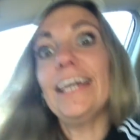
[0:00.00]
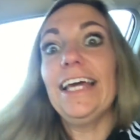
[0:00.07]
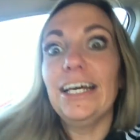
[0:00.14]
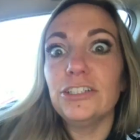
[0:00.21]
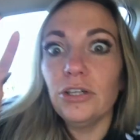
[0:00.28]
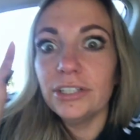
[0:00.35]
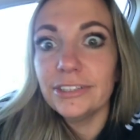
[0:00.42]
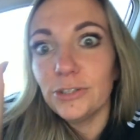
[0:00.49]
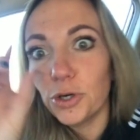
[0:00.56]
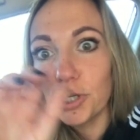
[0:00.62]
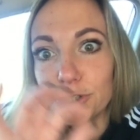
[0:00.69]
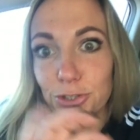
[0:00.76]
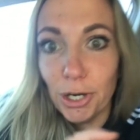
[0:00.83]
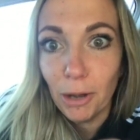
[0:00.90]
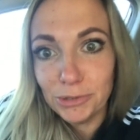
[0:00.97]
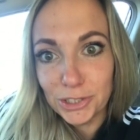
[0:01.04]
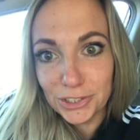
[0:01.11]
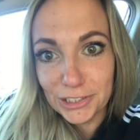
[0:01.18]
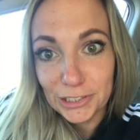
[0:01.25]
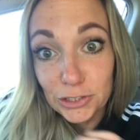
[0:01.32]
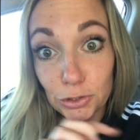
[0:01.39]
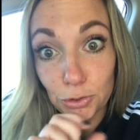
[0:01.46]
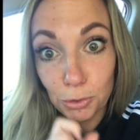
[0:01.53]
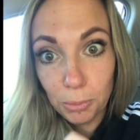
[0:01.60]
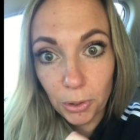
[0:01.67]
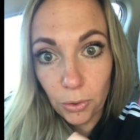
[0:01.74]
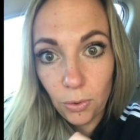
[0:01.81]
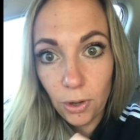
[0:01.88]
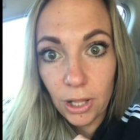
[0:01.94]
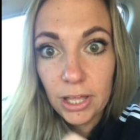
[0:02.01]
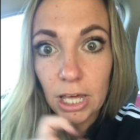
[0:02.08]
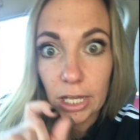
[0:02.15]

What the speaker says: it has all these little contraptions. It's super cool.